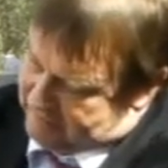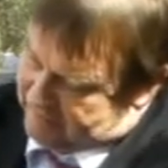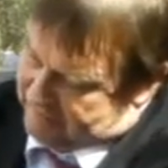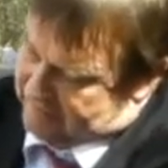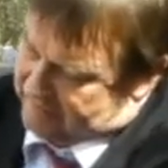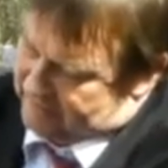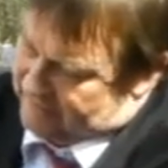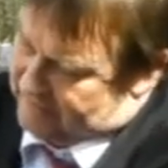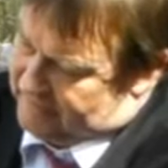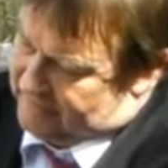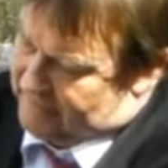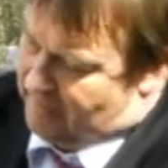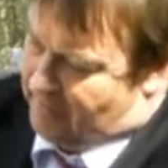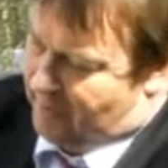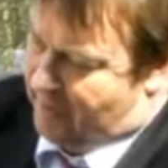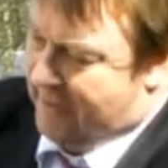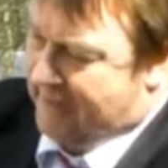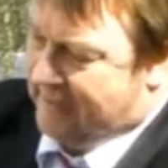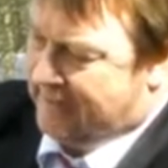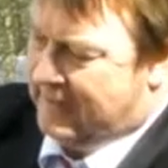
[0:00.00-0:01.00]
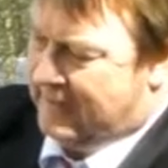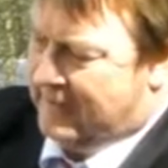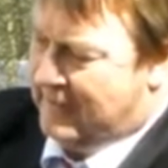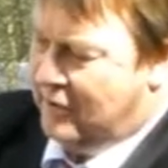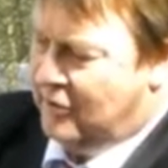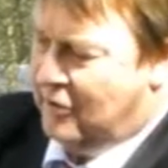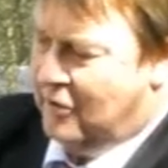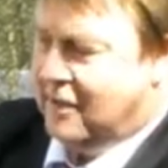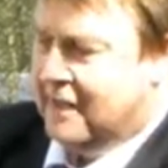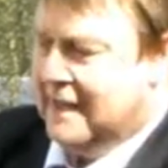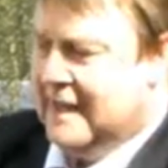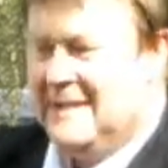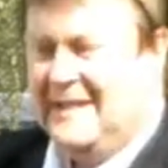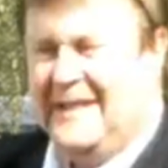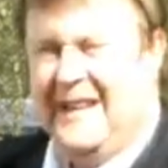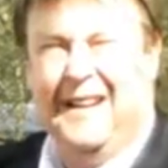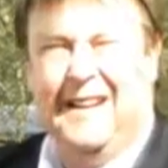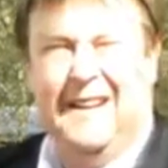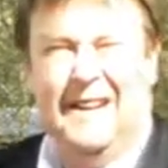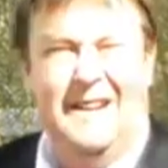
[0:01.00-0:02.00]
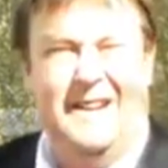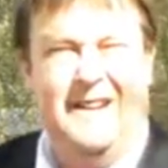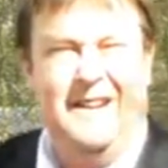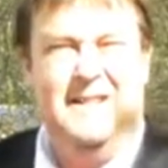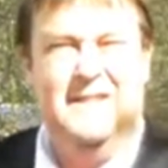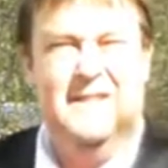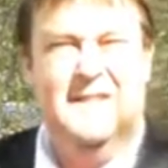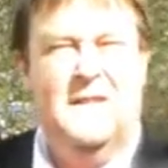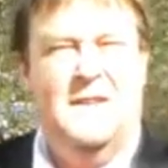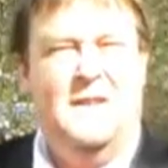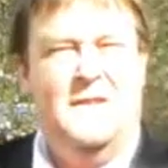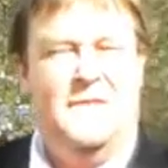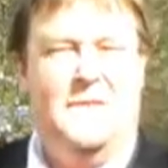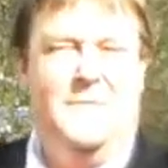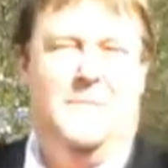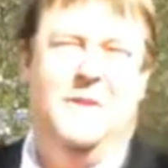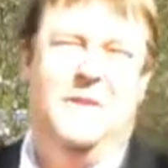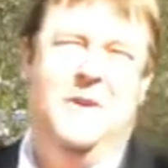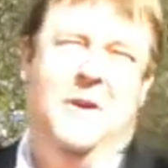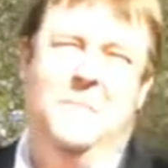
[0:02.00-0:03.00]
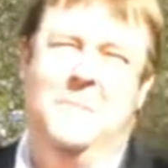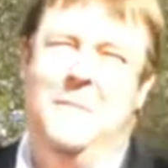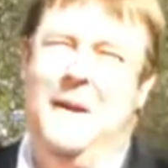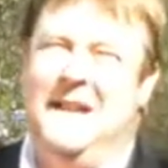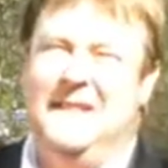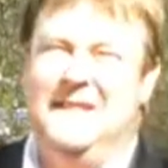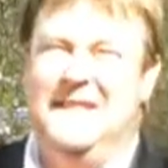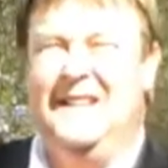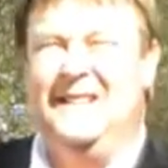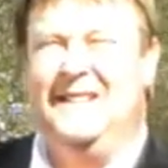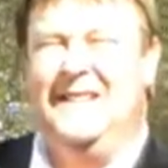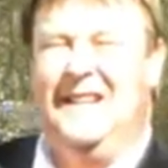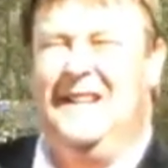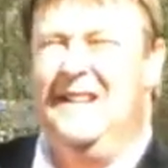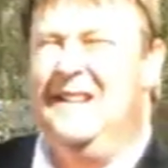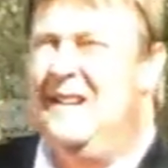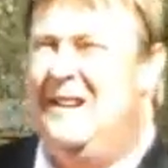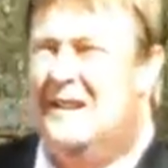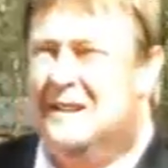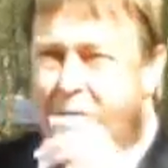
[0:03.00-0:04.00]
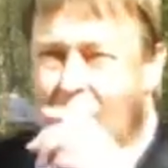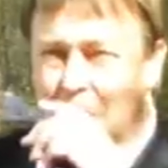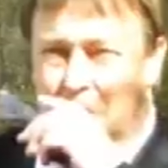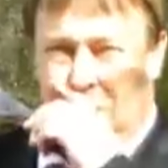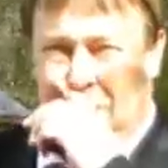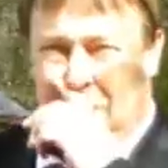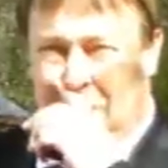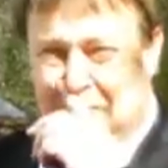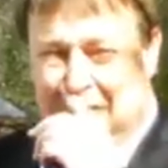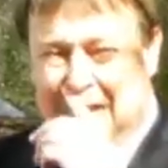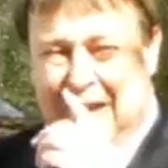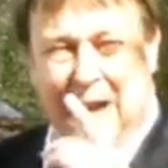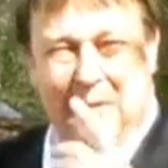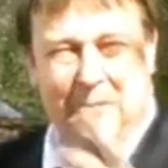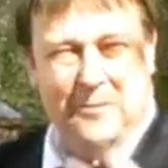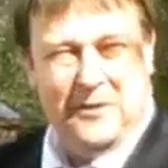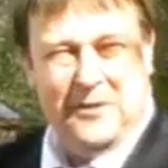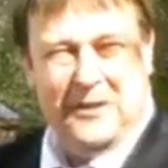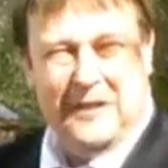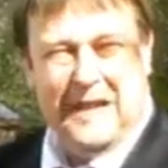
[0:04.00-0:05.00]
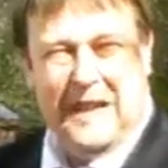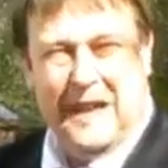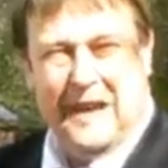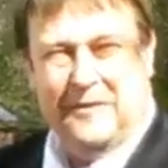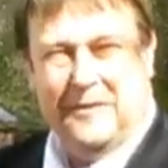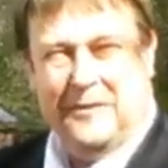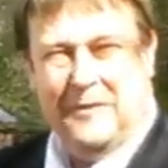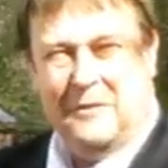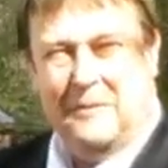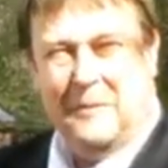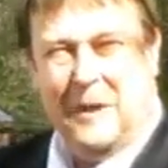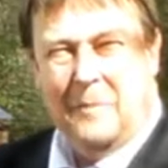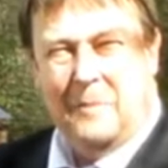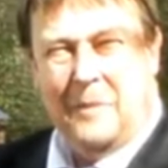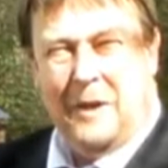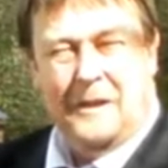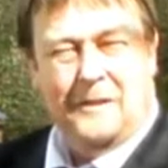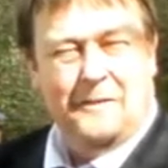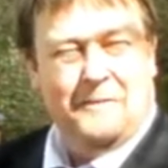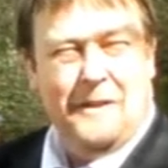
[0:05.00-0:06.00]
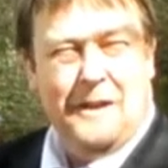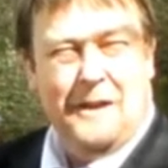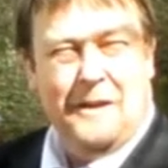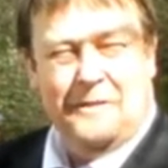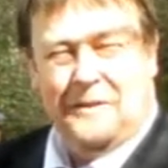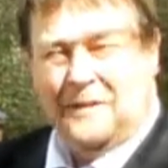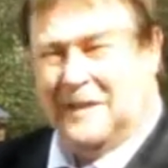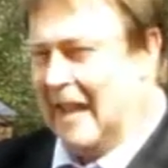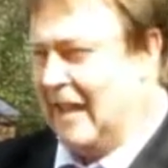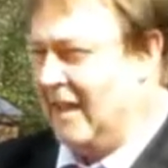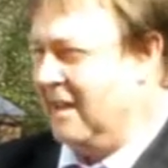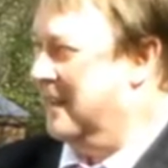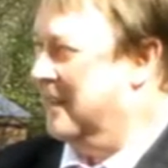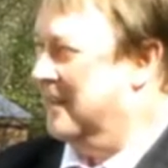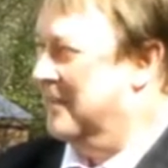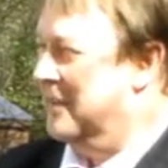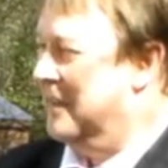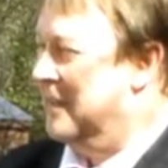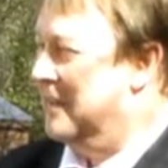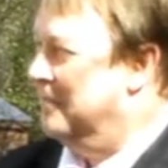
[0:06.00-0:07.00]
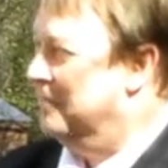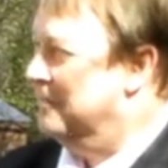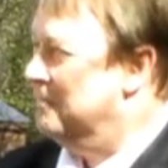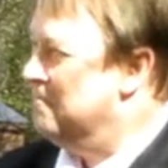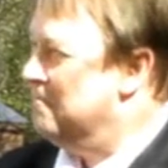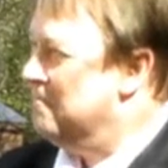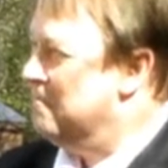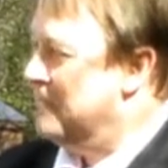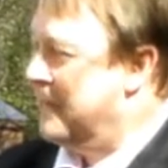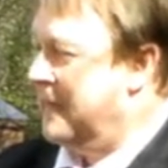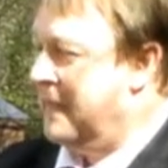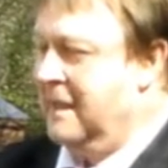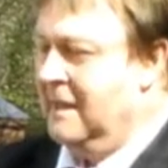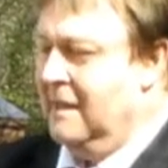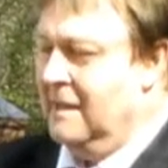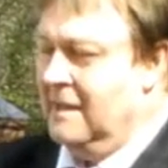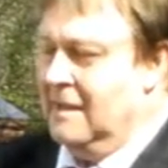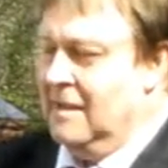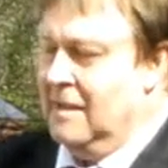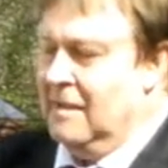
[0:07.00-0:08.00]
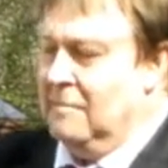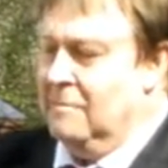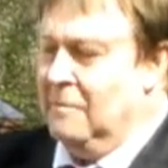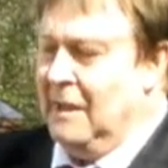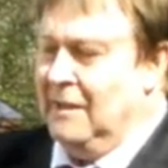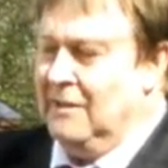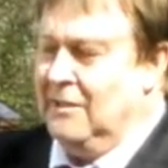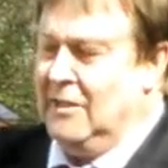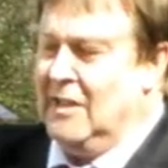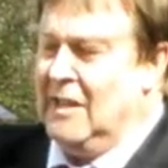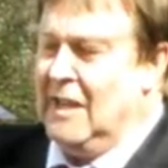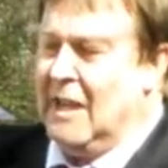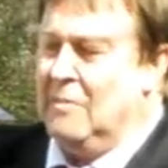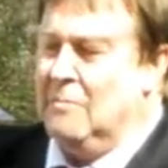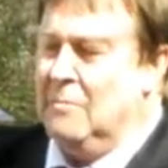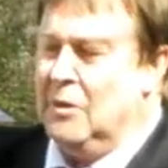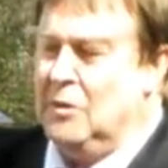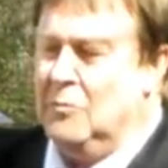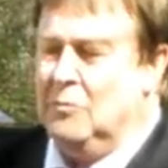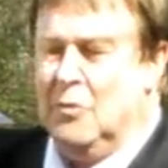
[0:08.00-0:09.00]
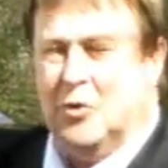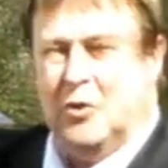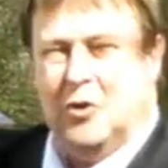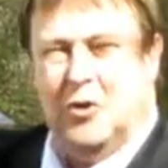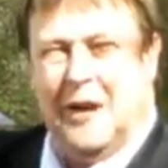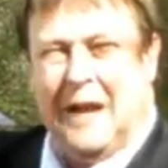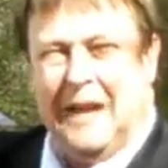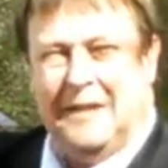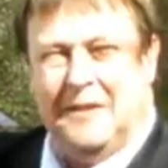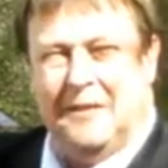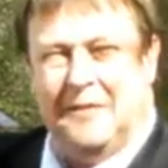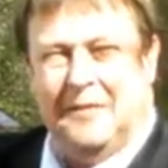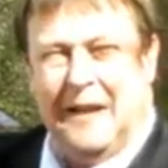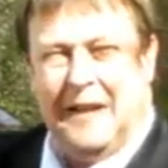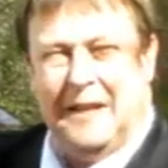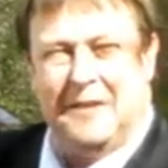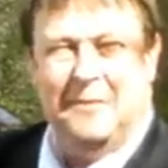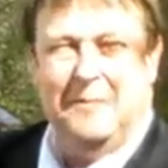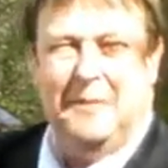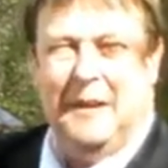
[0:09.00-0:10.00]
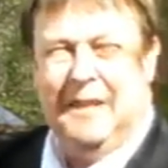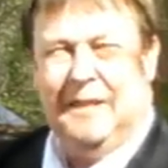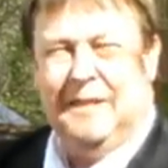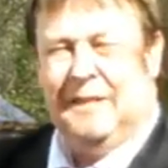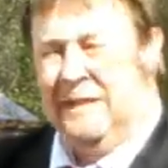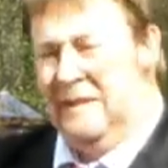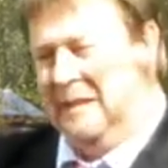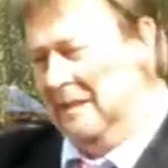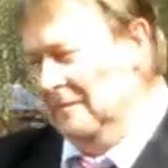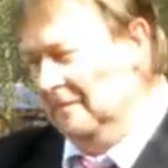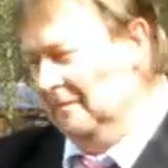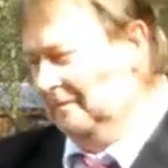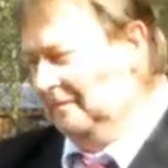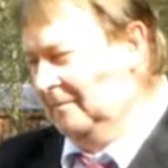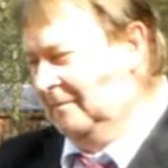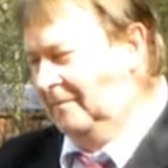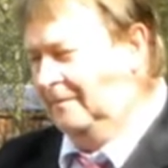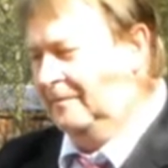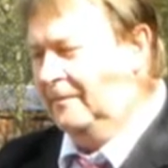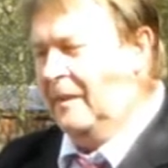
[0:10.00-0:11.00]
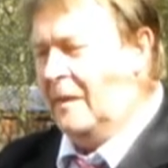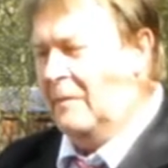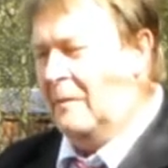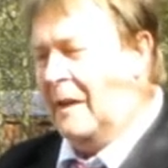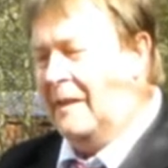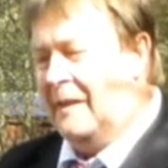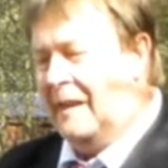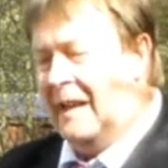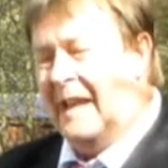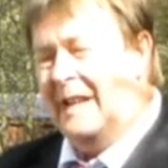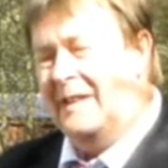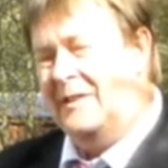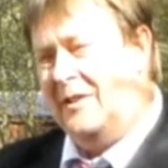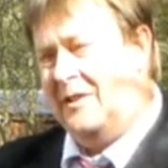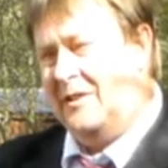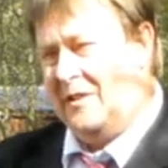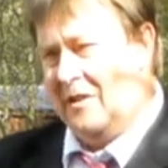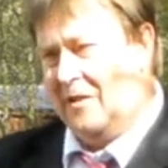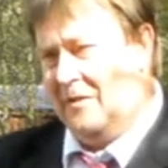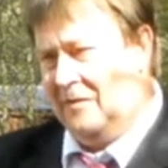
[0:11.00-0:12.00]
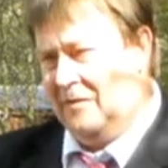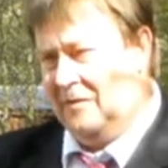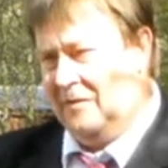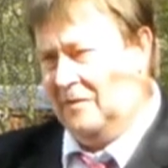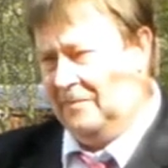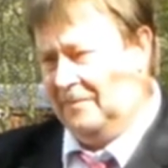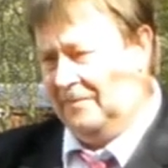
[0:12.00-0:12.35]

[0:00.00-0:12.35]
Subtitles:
thing that separates a digital SLR from a compact SLR or one of the cameras that you have on your mobile phone and that kind of thing. It means that you get much more creative flexibility. Now when the lens is off,